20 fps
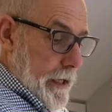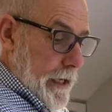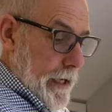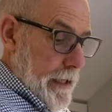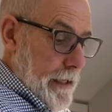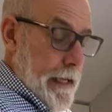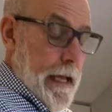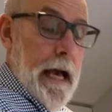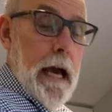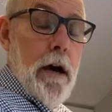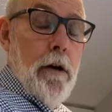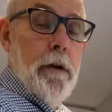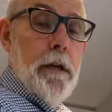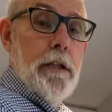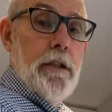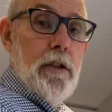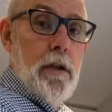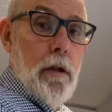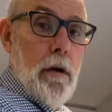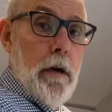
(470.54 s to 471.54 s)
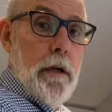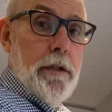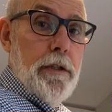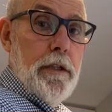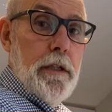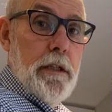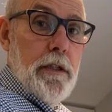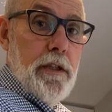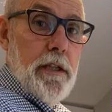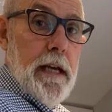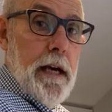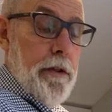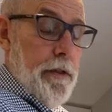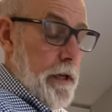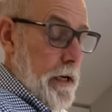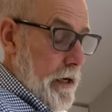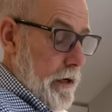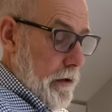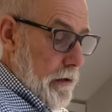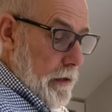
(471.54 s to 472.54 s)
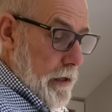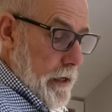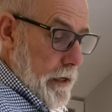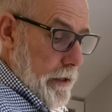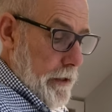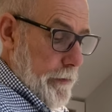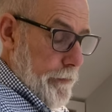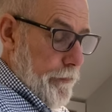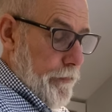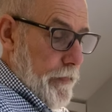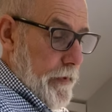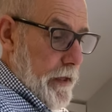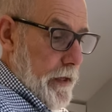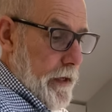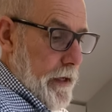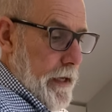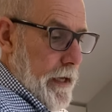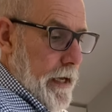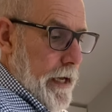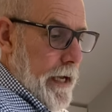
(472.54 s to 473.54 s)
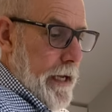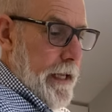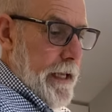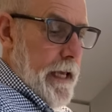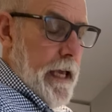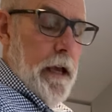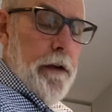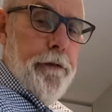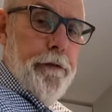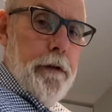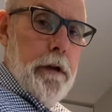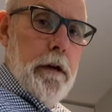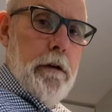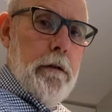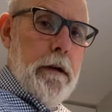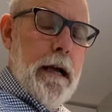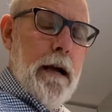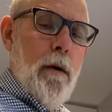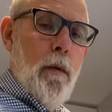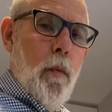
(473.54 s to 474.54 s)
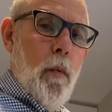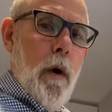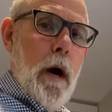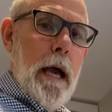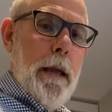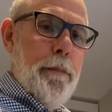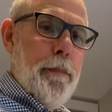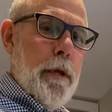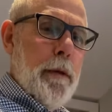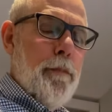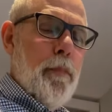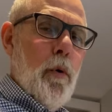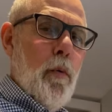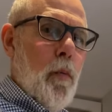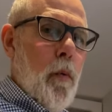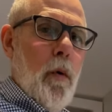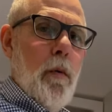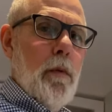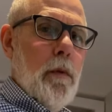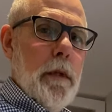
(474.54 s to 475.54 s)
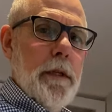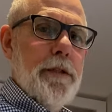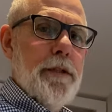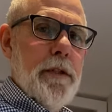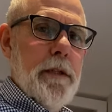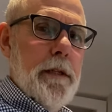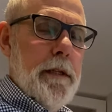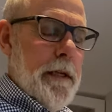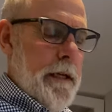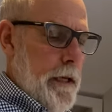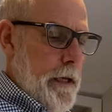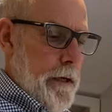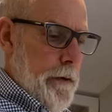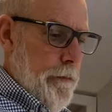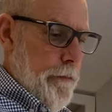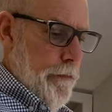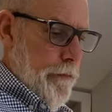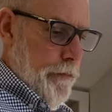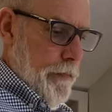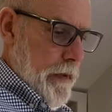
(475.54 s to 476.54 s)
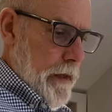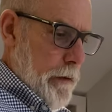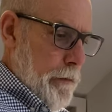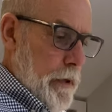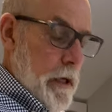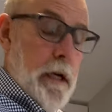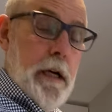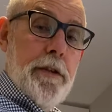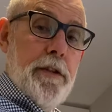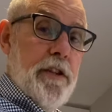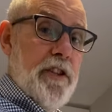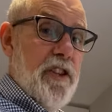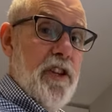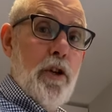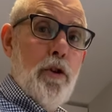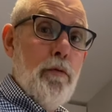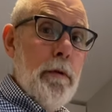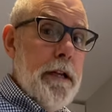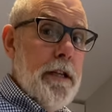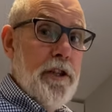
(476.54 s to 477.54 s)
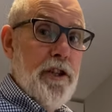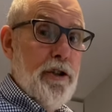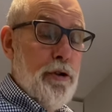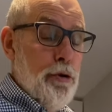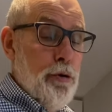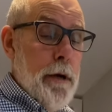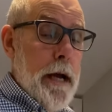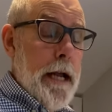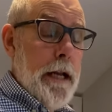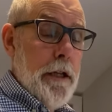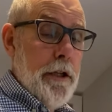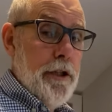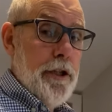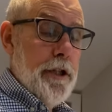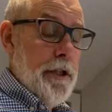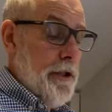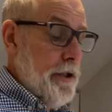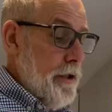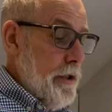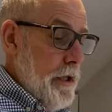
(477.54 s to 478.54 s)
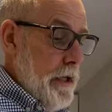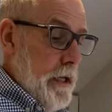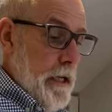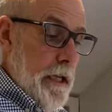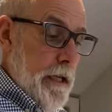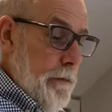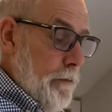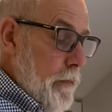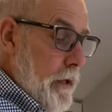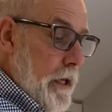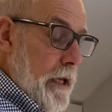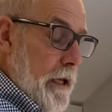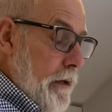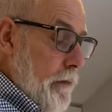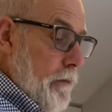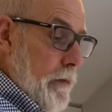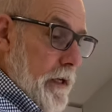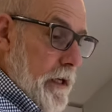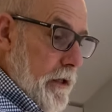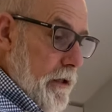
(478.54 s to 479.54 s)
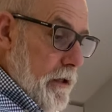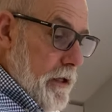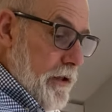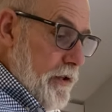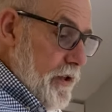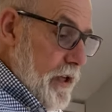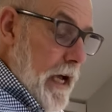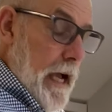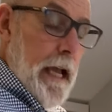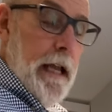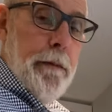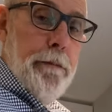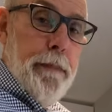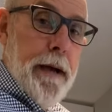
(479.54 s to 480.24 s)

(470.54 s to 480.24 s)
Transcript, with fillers: and now he's lost in South Carolina. And he can't figure out why people won't listen to him because he's a great strategist. He, he can design